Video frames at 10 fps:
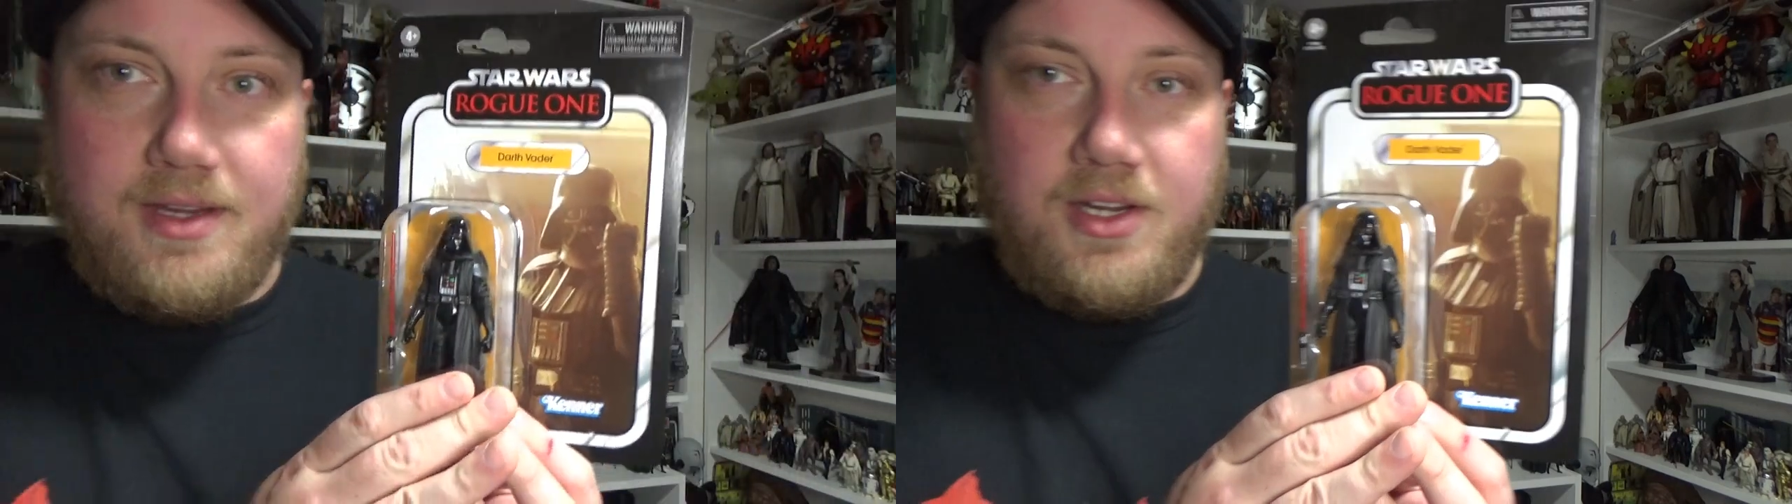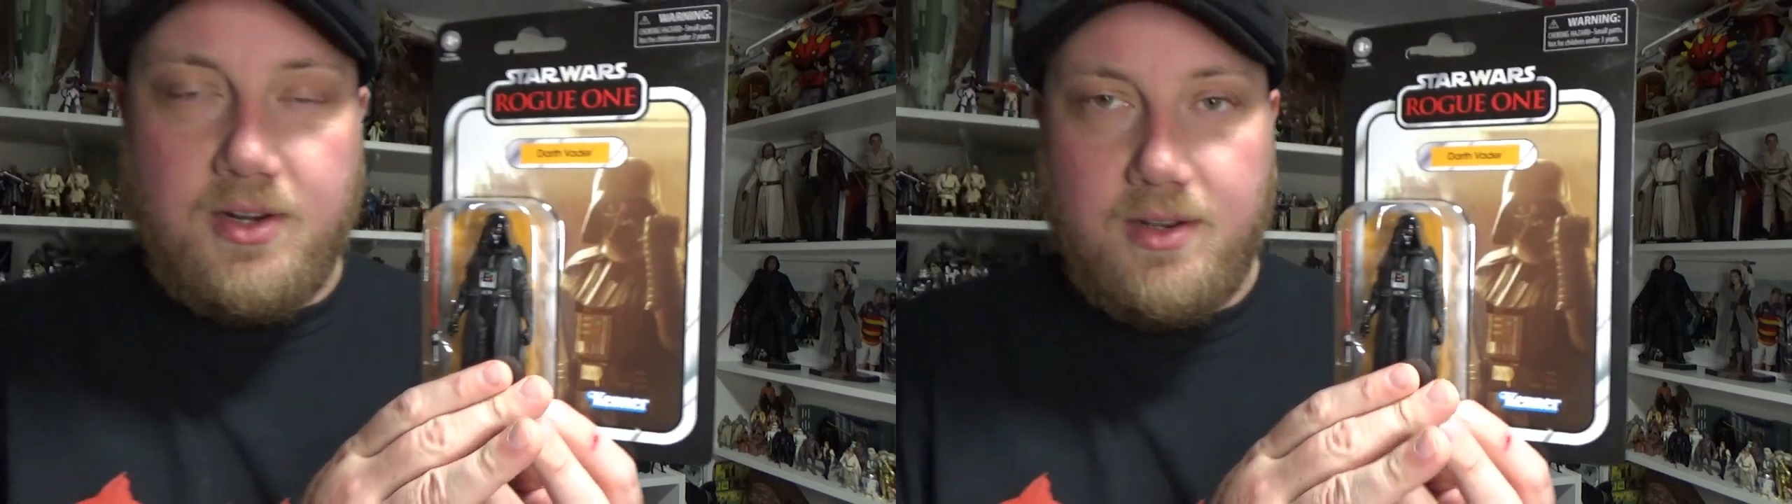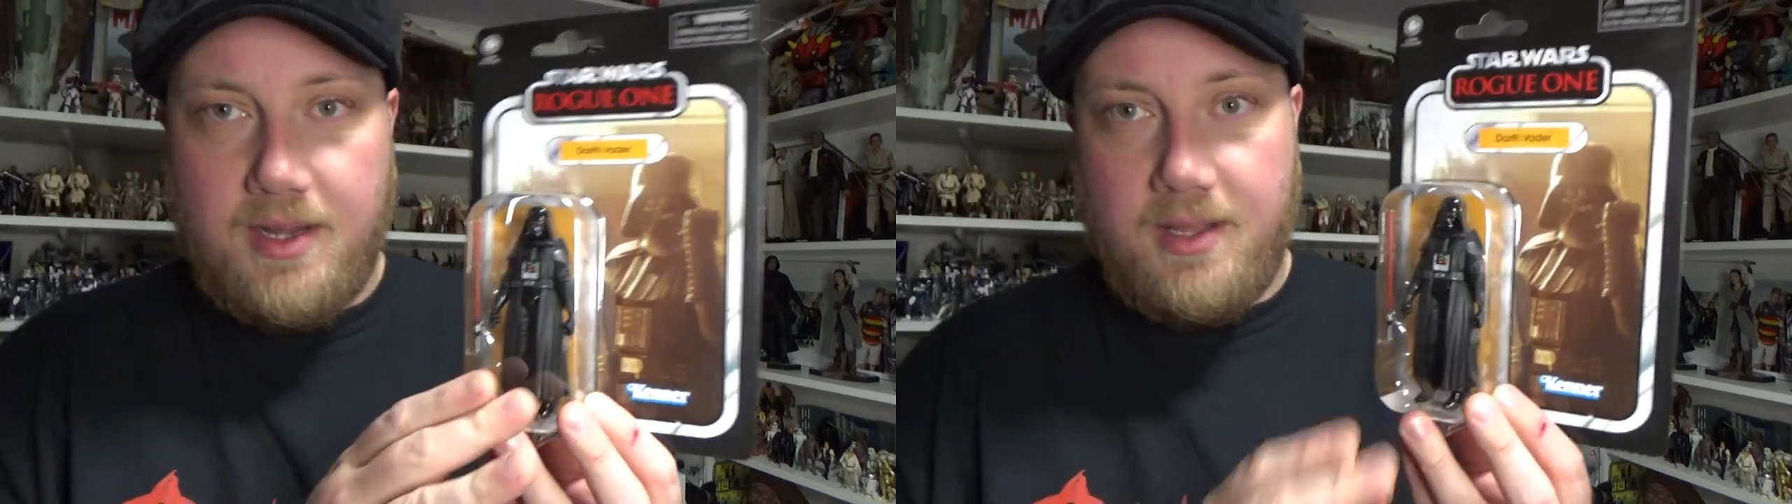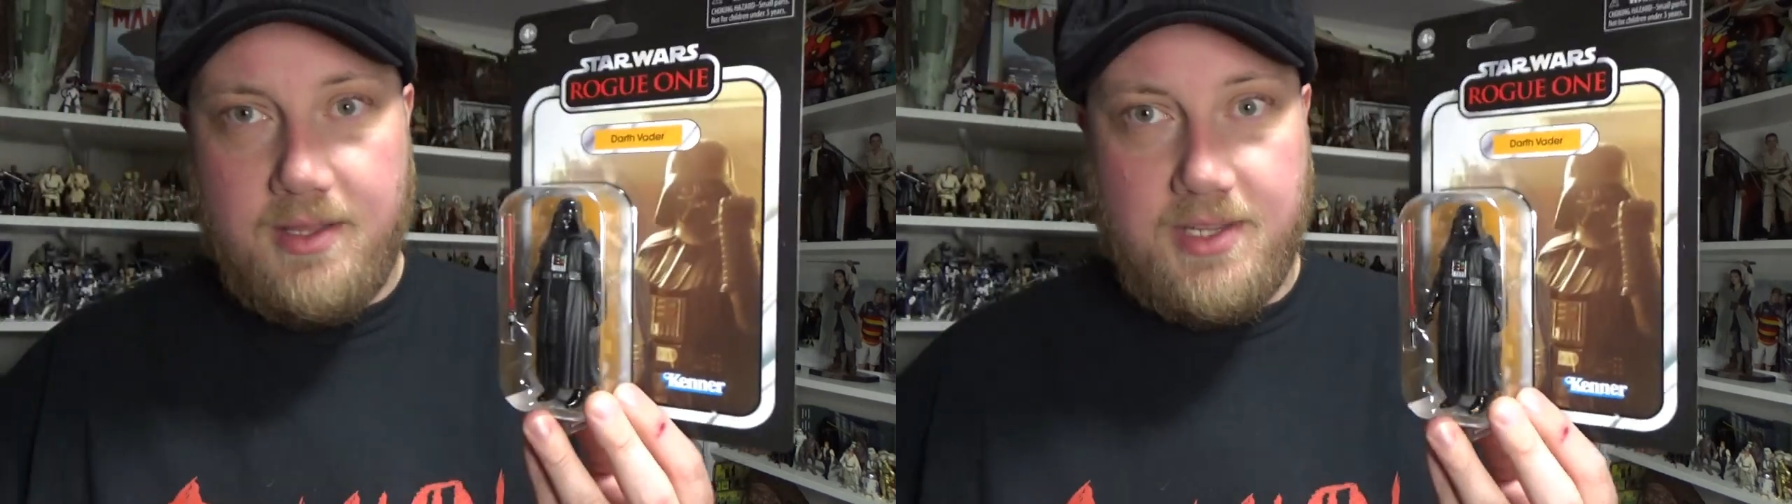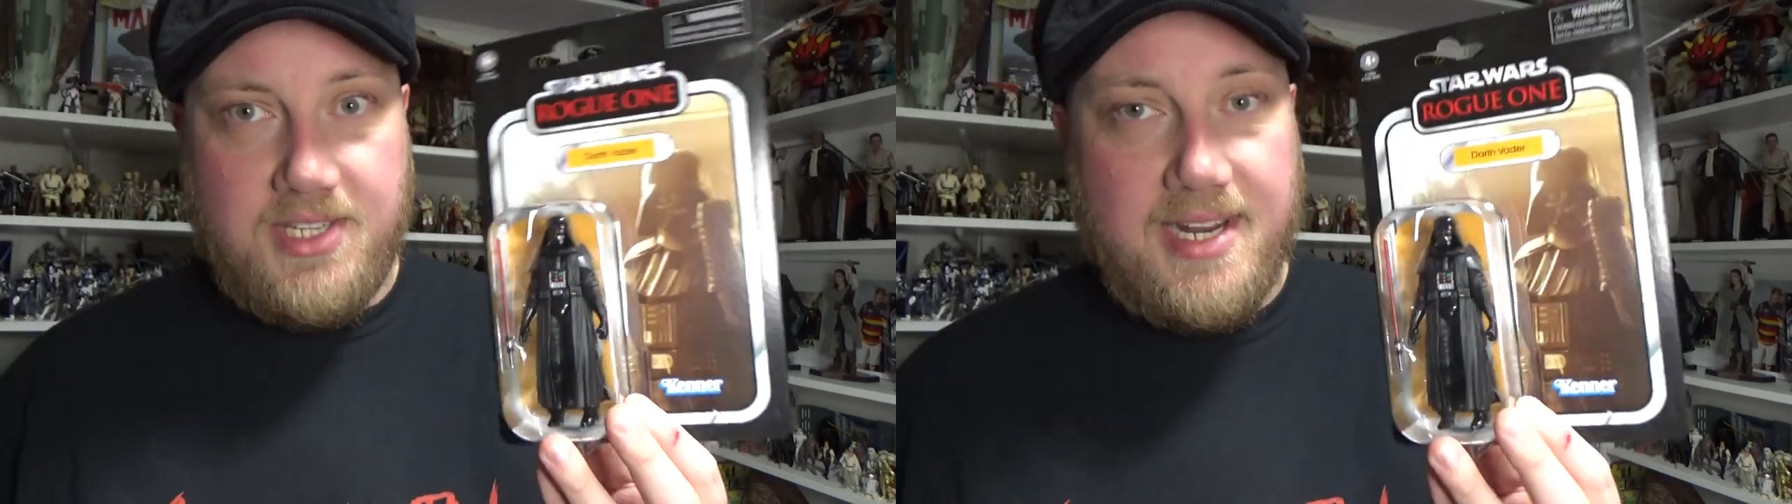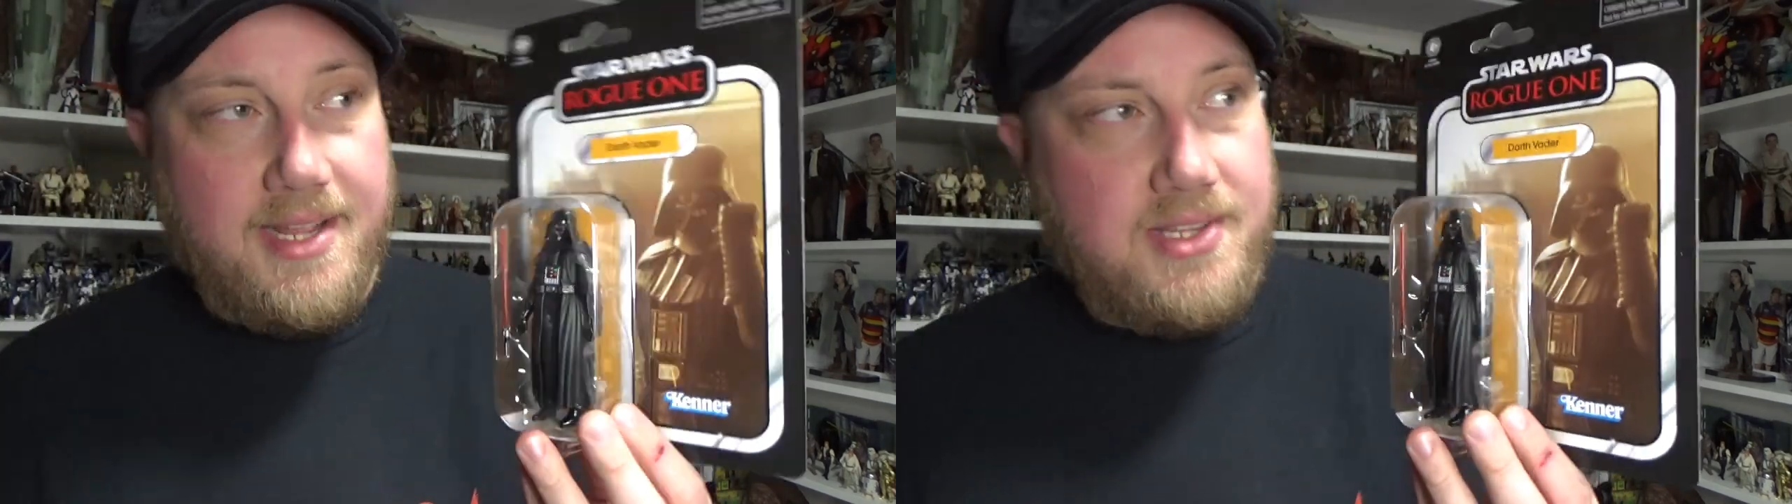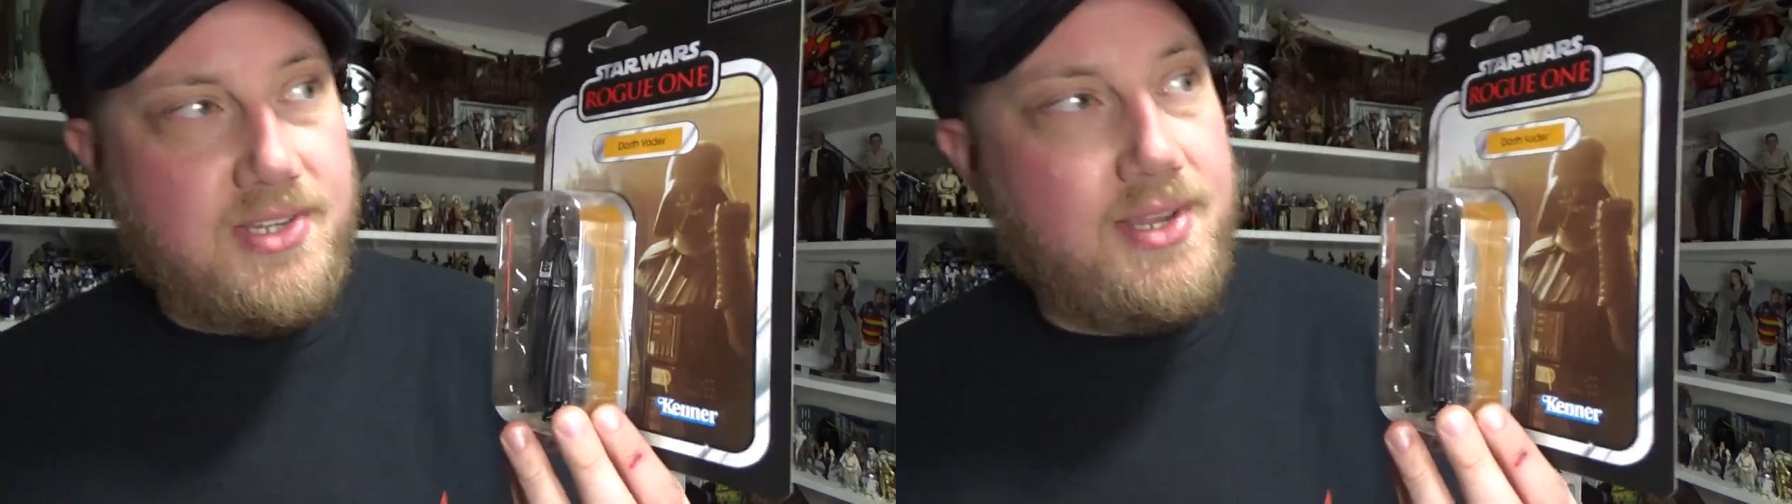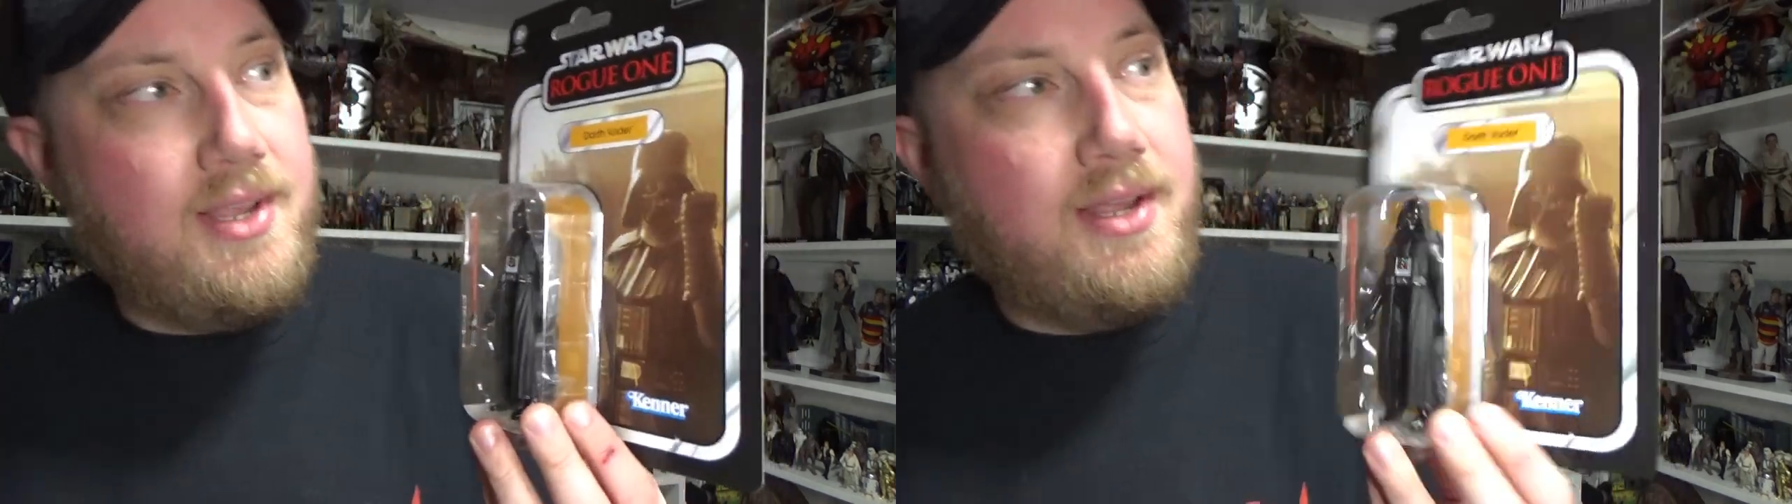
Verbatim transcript: in, in the States